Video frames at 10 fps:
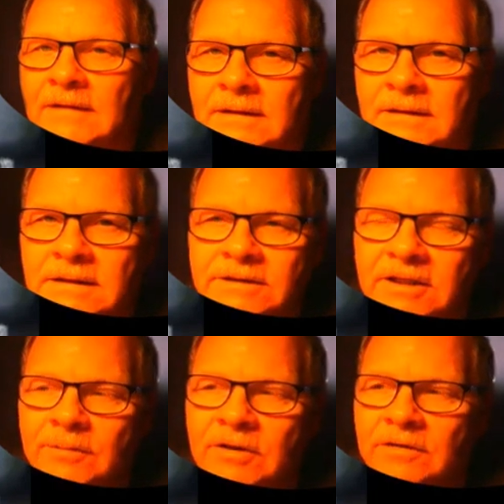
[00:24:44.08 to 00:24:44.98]
Some of
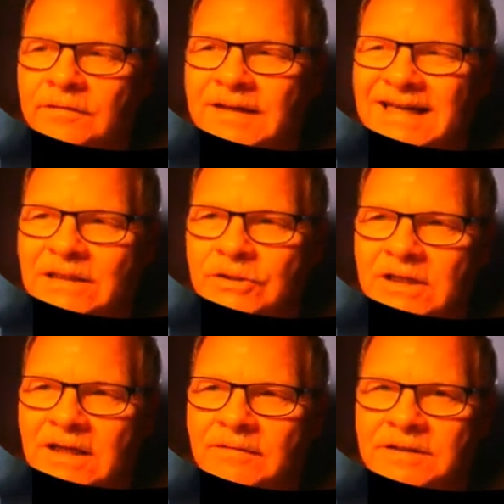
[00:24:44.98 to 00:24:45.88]
your V8
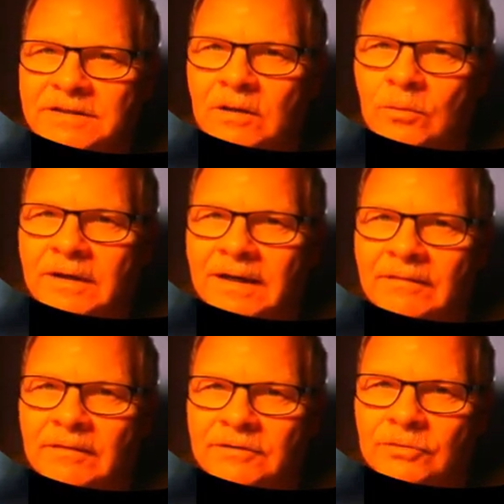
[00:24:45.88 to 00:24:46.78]
Chevys, though, would have a
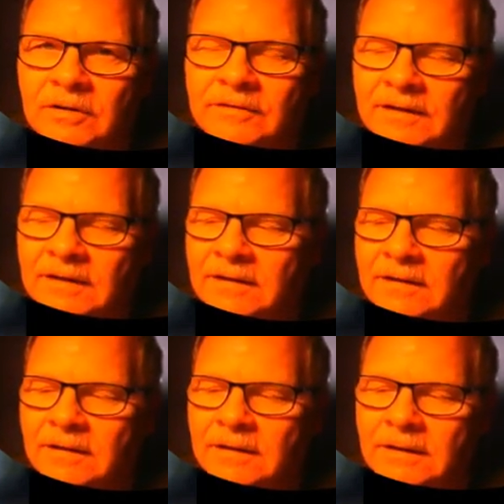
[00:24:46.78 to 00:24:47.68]
sort of a little
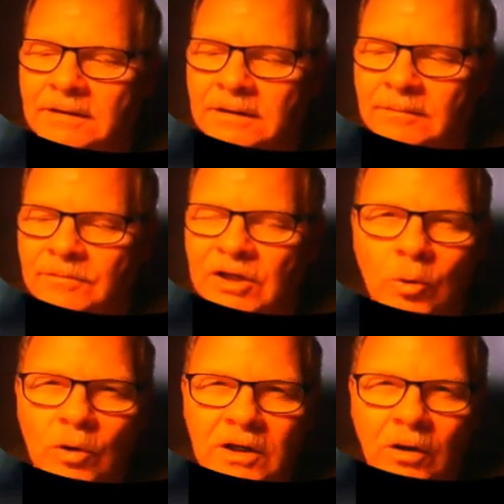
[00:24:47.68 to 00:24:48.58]

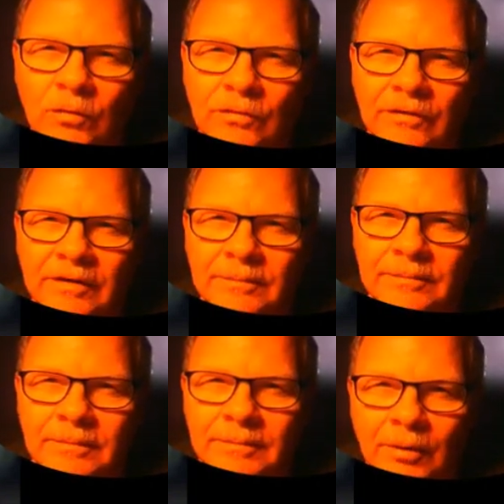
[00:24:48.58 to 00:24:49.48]
yoke over the
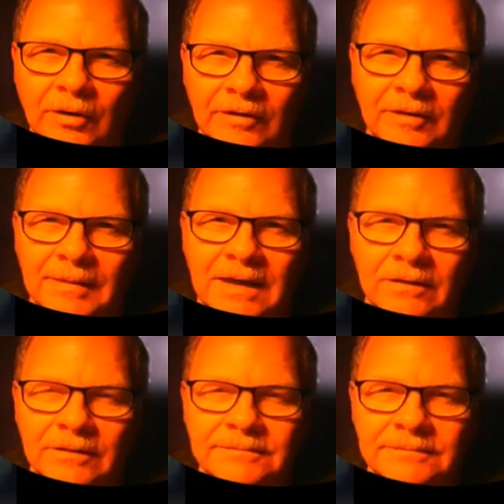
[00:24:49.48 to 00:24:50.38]
part of the mount,
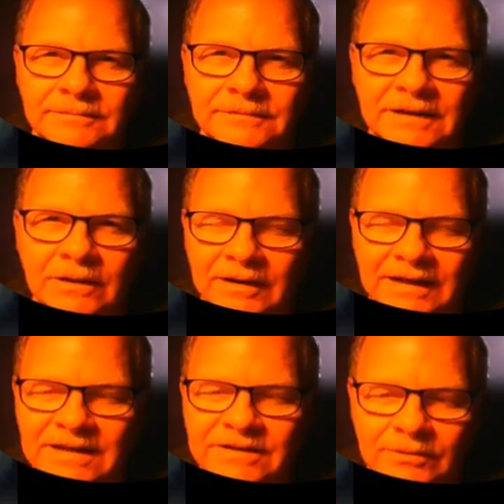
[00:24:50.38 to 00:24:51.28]
you know, in
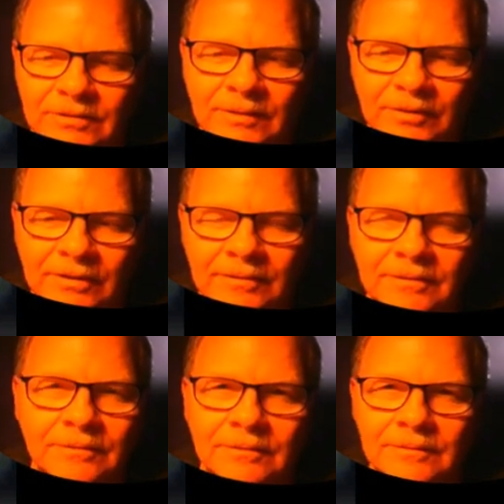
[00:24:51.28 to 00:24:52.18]
case the rubber
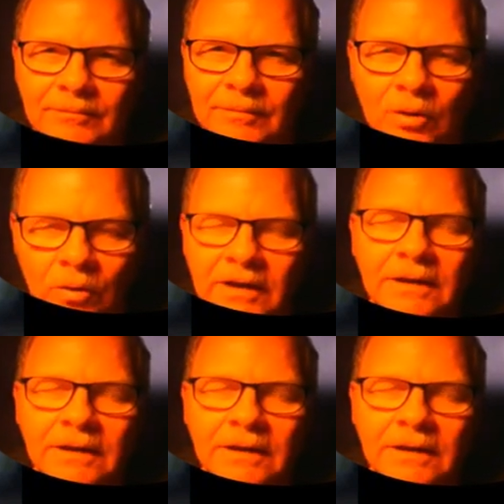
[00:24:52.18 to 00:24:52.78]
broke.